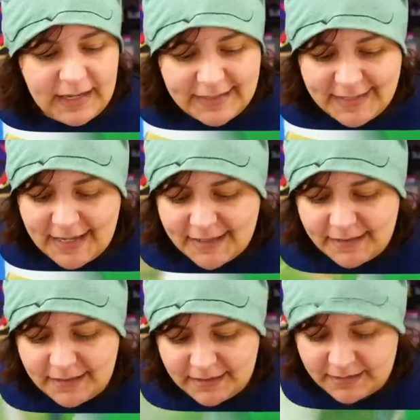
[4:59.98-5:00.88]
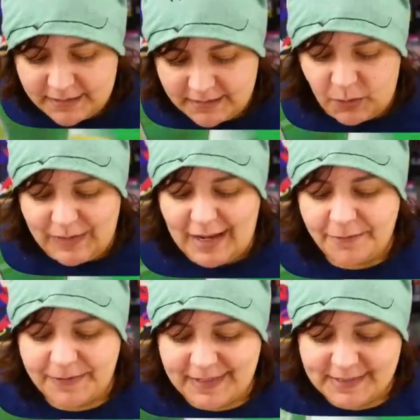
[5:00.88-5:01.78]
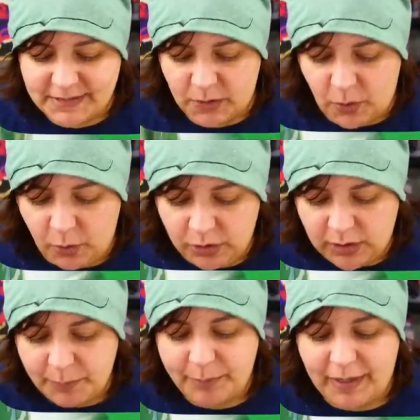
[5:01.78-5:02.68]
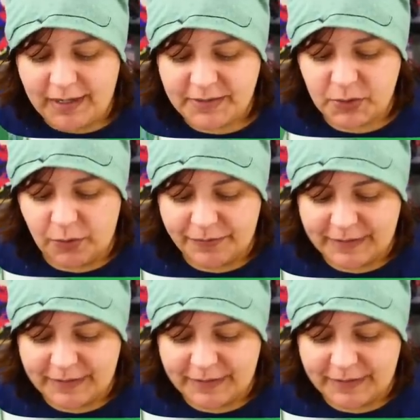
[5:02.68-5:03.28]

And then we have this whole box over